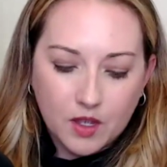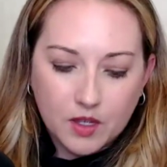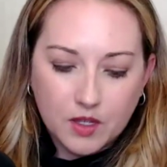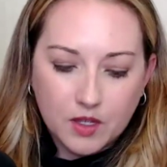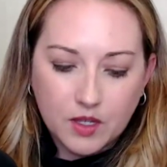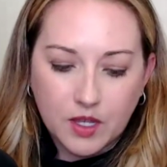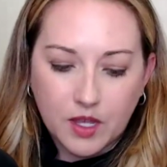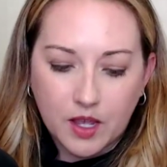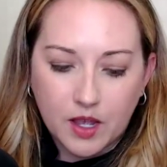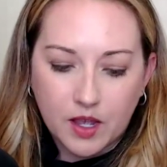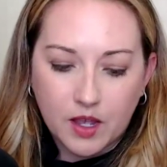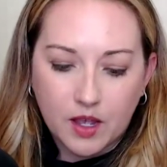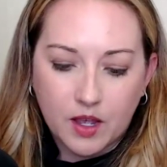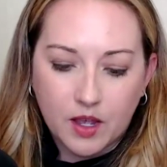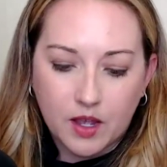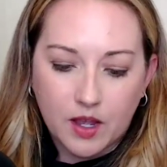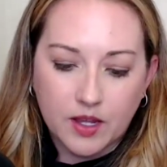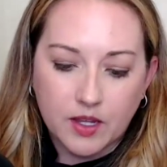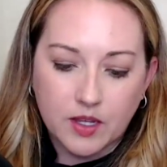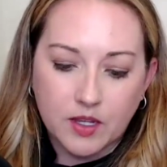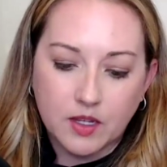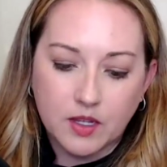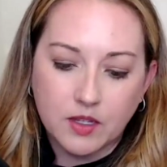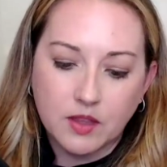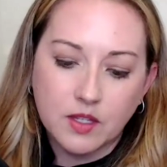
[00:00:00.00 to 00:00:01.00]
Yeah,
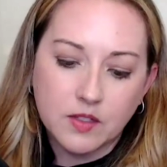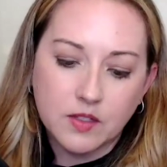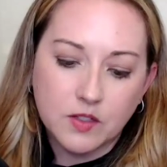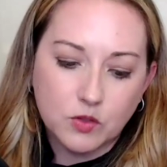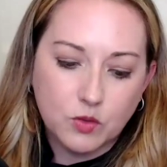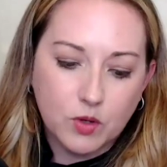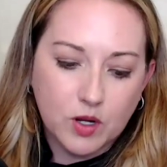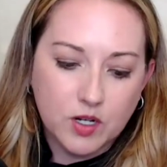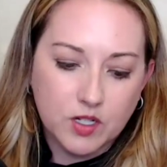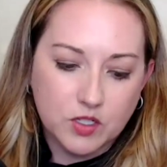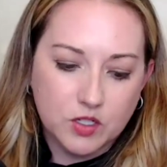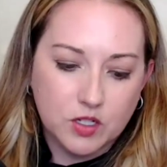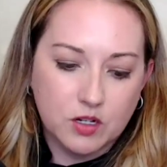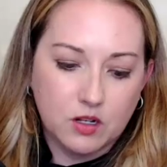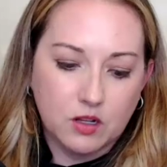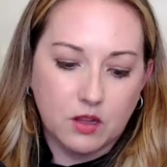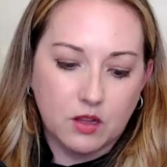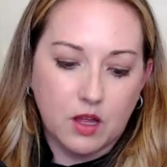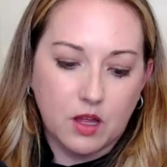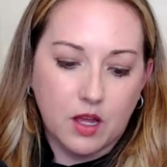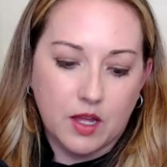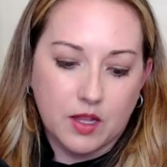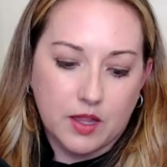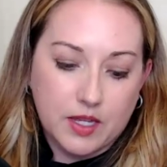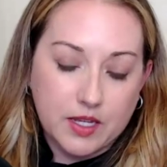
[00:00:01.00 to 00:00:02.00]
I get this question a
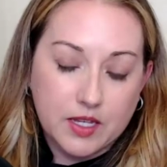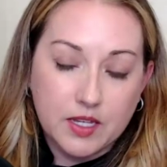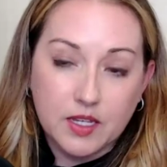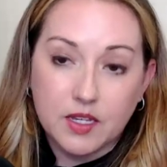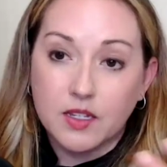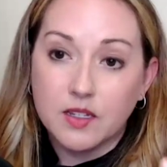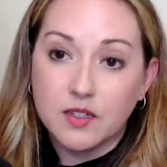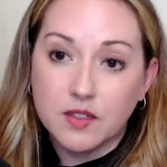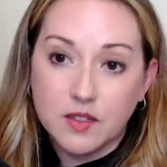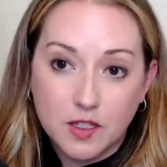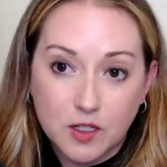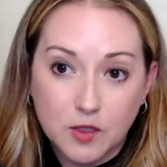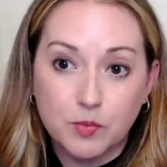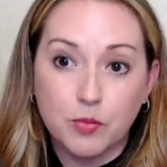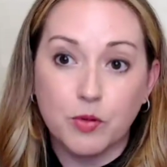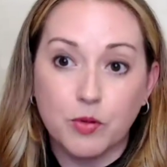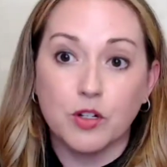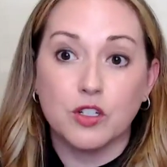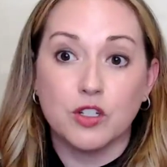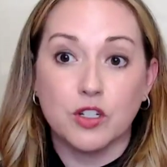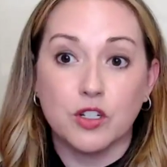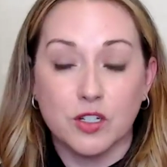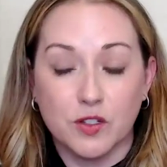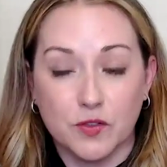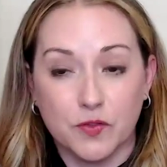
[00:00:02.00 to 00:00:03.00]
lot. Like, is this book
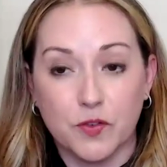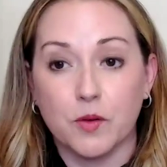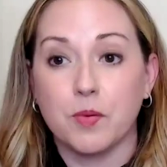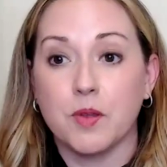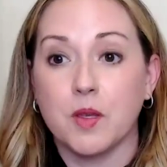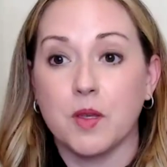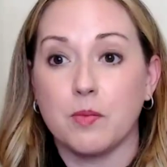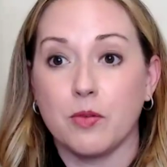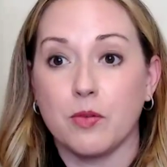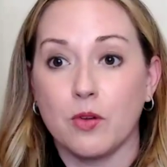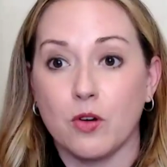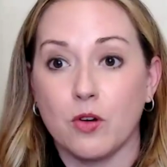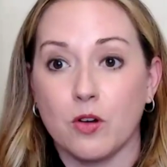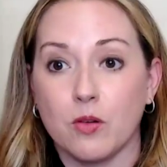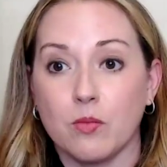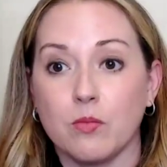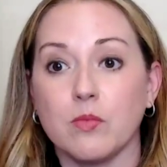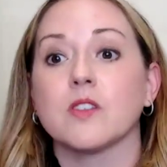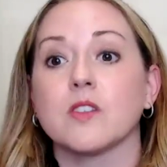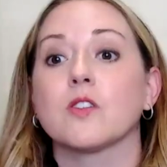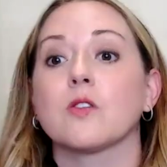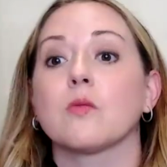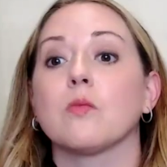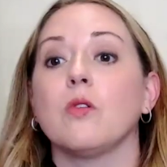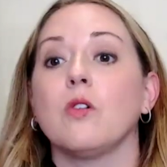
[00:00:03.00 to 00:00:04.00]
just for people who are
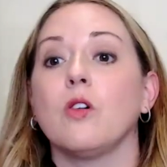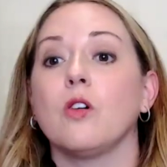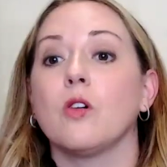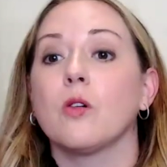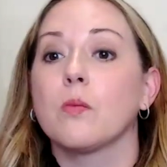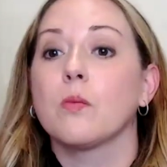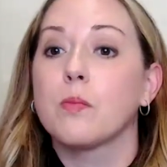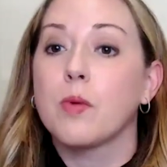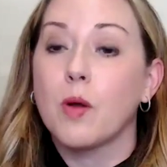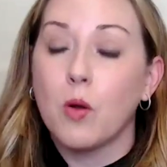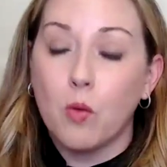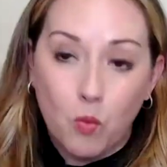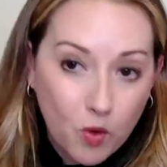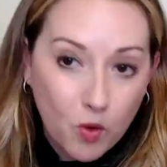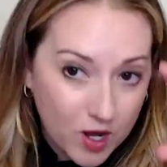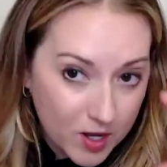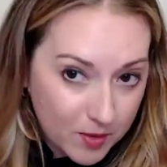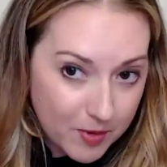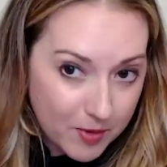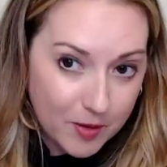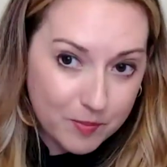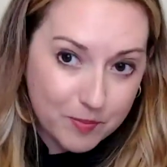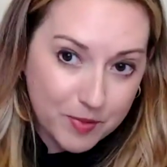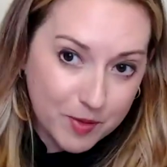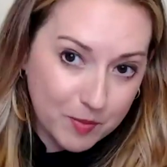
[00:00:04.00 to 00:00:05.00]
miserable? But what
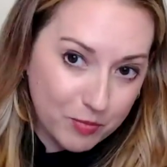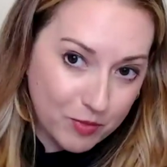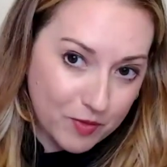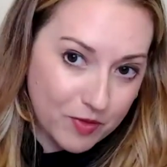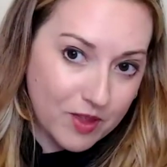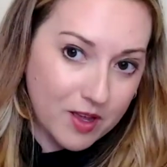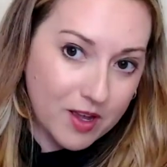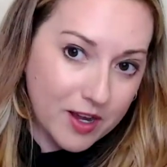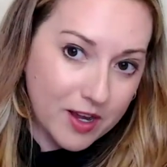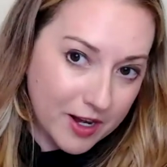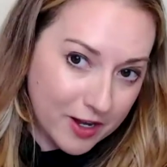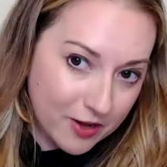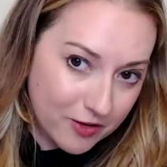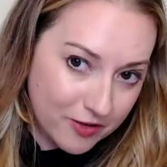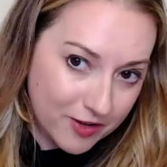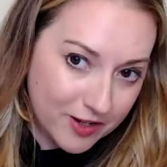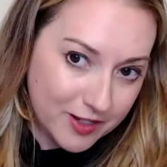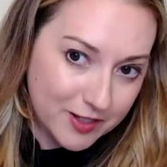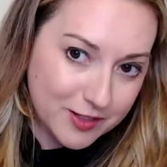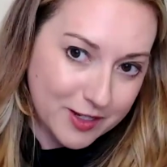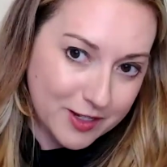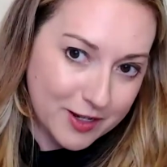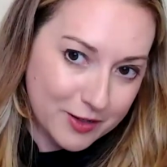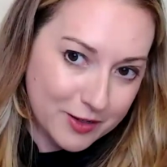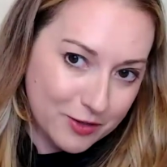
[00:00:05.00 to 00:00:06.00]
about people on the hiring
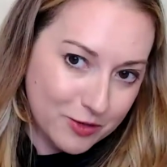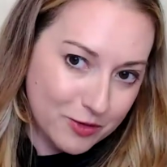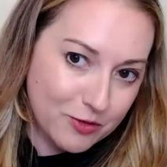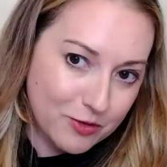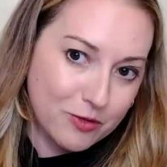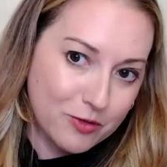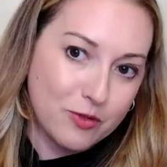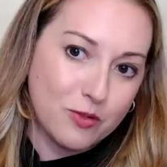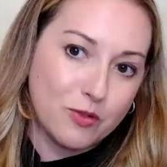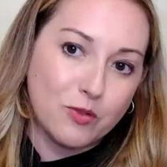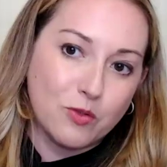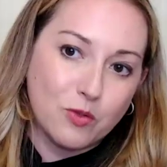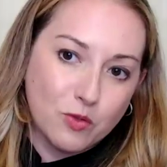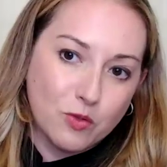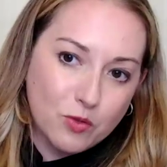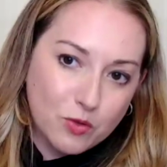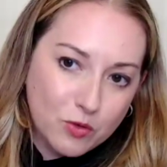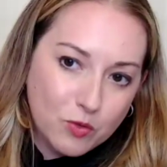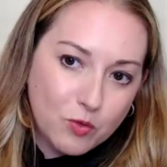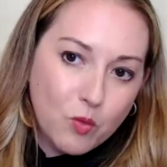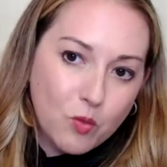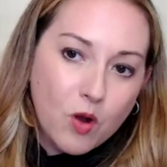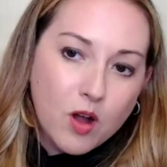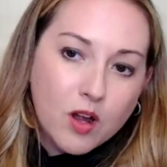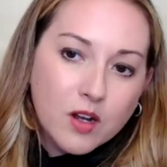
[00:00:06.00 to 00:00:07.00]
side who
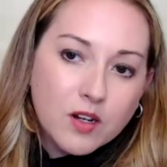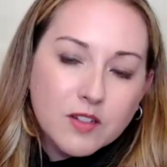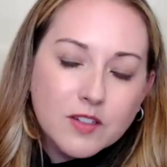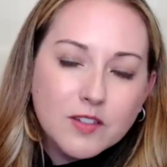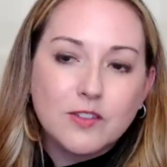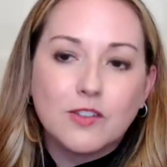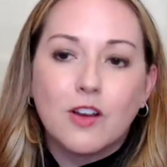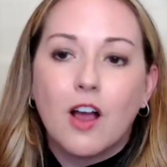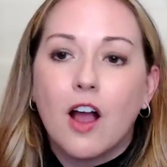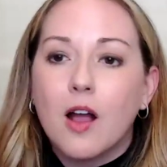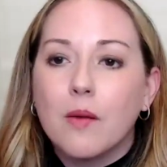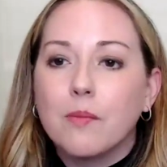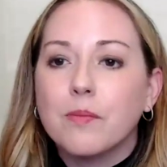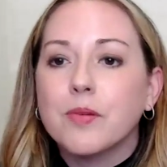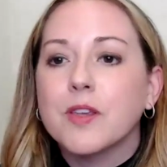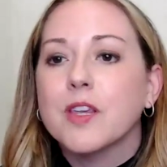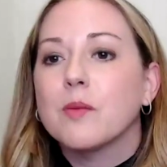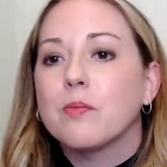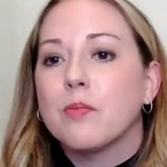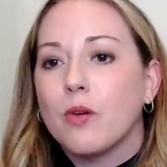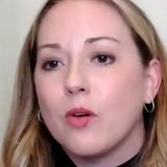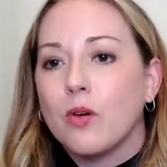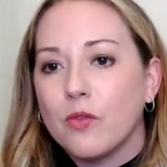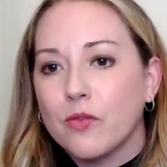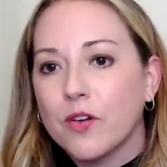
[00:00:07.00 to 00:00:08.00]
want to stop
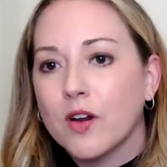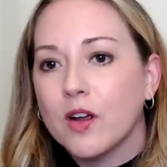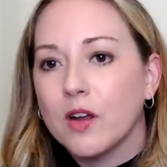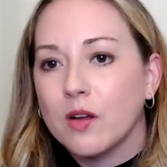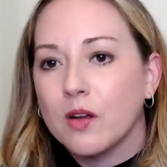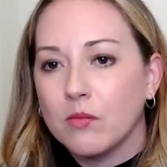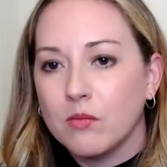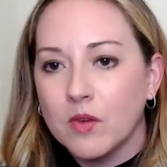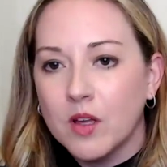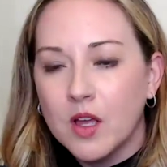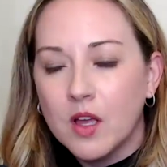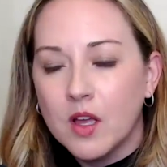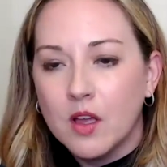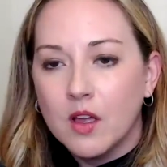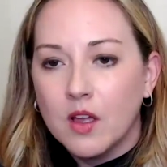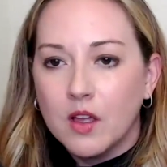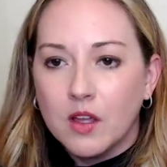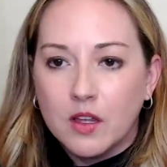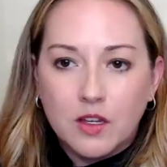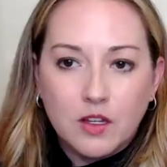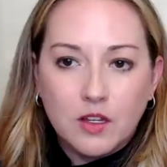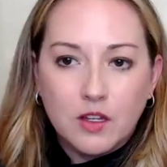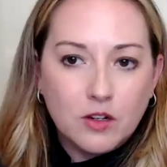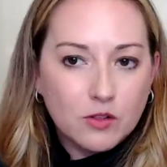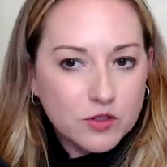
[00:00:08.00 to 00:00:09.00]
people from,
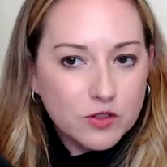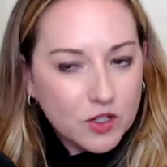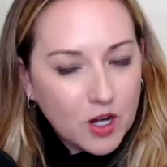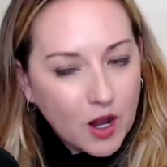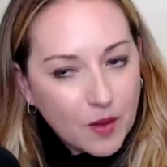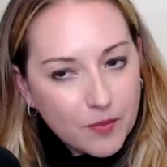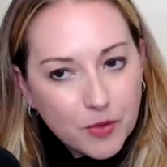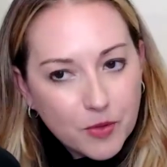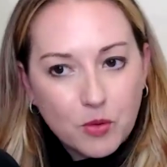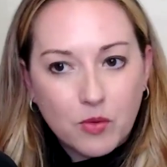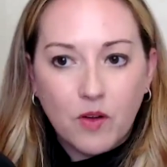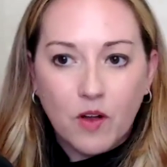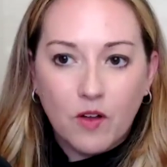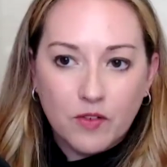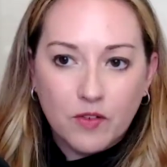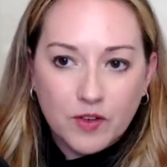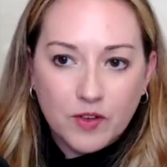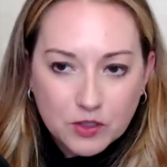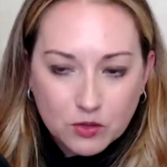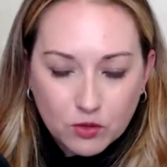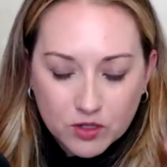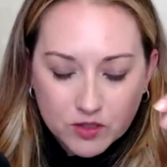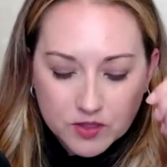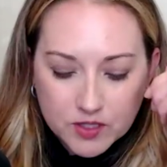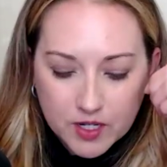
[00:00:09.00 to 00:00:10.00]
stop the revolving
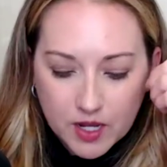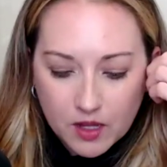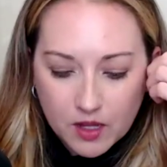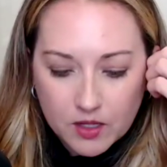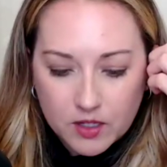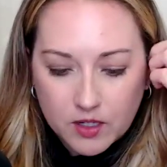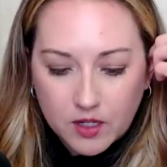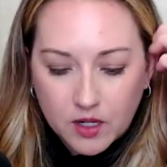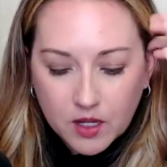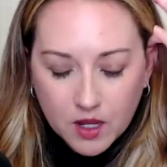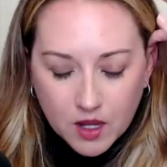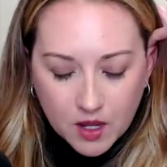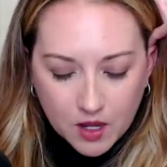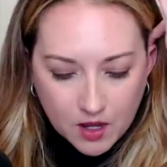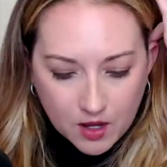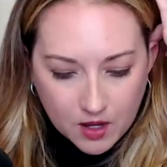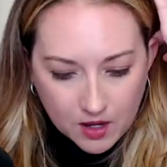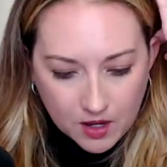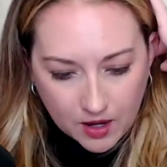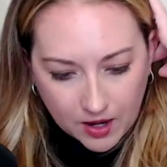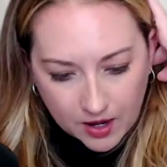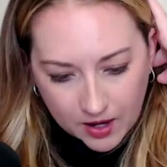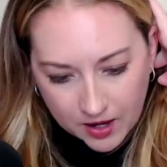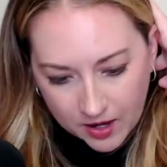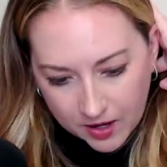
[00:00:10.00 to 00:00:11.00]
door of talent?
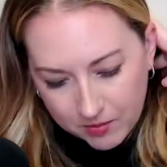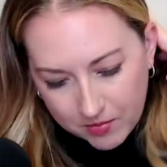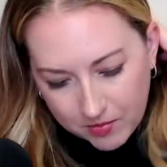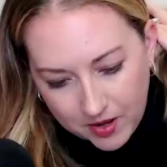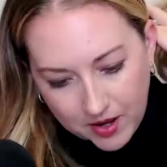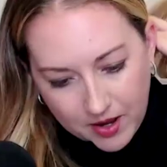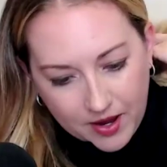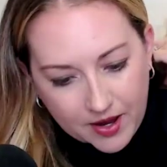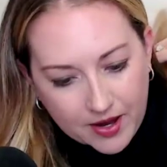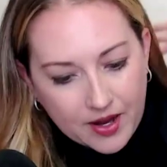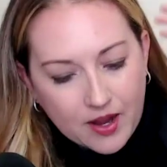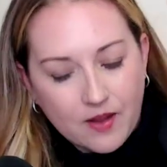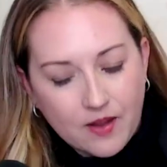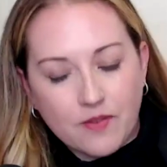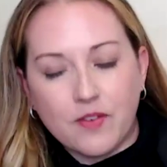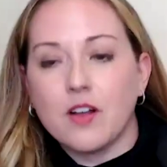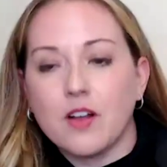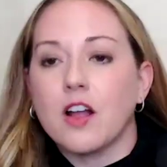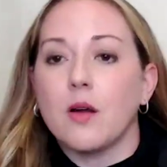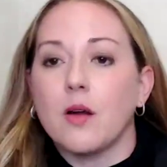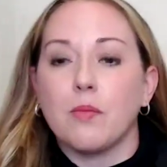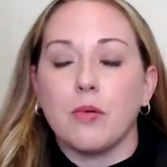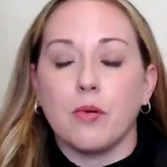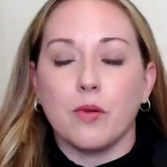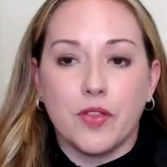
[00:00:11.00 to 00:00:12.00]
I have a
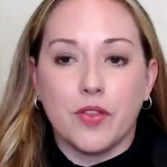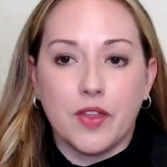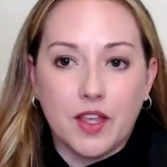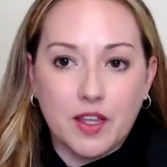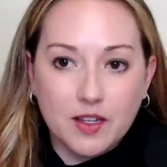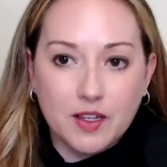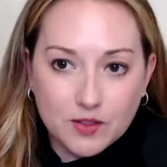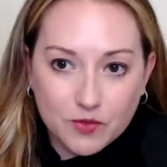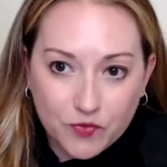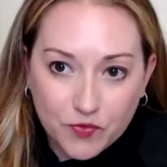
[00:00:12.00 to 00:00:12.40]
couple of things.